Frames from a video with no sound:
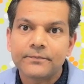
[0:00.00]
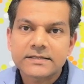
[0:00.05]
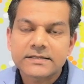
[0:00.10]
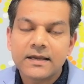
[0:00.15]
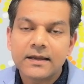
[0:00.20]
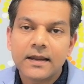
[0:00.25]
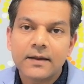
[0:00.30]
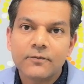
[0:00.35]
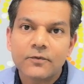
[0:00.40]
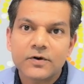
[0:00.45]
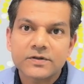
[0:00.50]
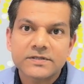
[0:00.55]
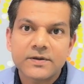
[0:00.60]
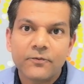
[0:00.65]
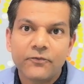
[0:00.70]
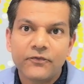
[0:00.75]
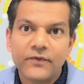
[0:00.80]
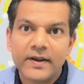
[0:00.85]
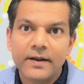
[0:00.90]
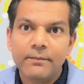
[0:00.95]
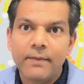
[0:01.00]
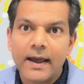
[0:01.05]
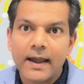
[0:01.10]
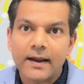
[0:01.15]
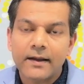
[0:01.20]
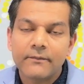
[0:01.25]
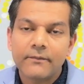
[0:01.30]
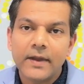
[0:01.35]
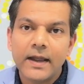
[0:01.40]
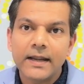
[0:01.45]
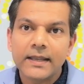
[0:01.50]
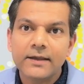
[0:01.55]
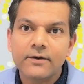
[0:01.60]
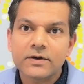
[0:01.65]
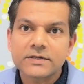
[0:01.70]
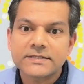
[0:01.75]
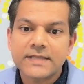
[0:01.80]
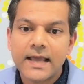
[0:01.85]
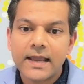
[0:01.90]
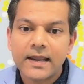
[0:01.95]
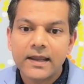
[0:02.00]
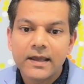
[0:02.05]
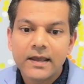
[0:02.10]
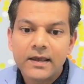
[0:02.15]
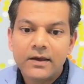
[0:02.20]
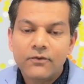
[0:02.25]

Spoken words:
asking him for some feedback. And he was like,